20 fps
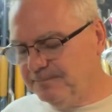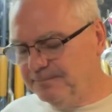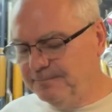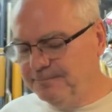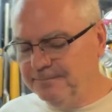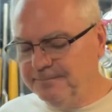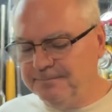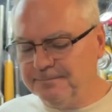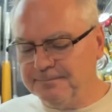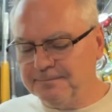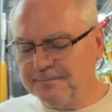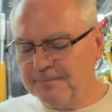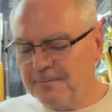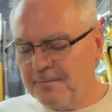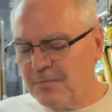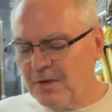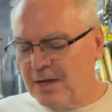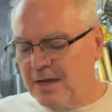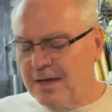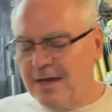
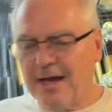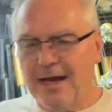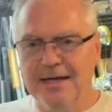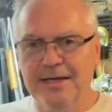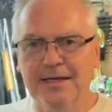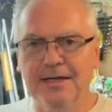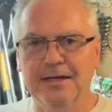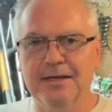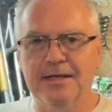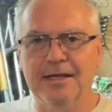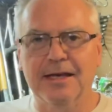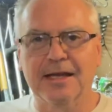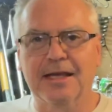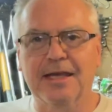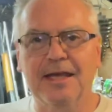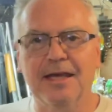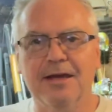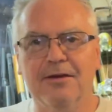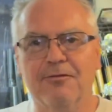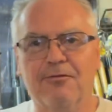I did get a
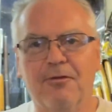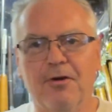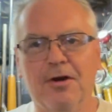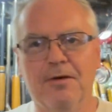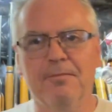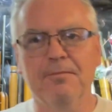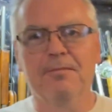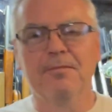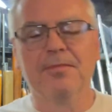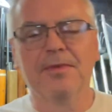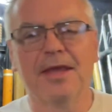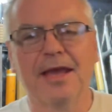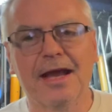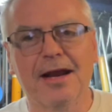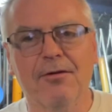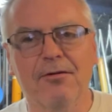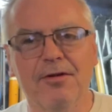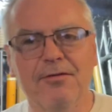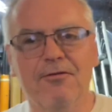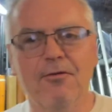kit from
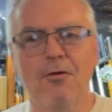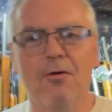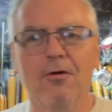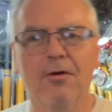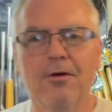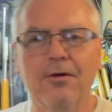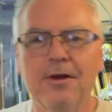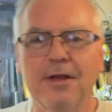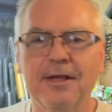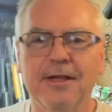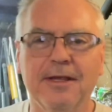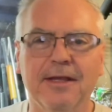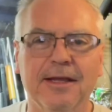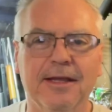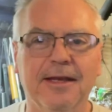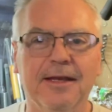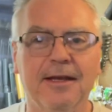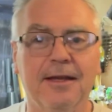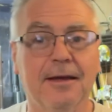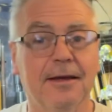Henry Ford,
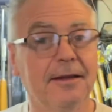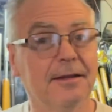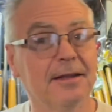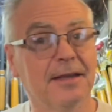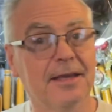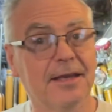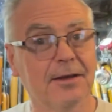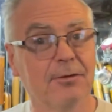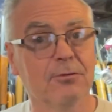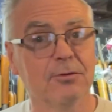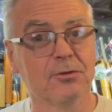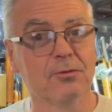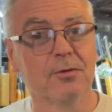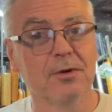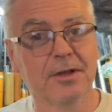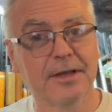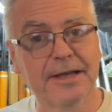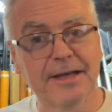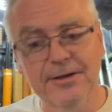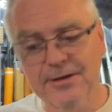and the kit was
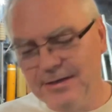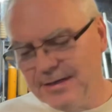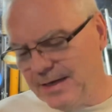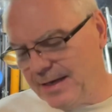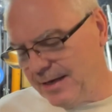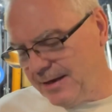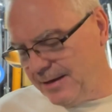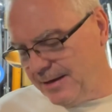really good,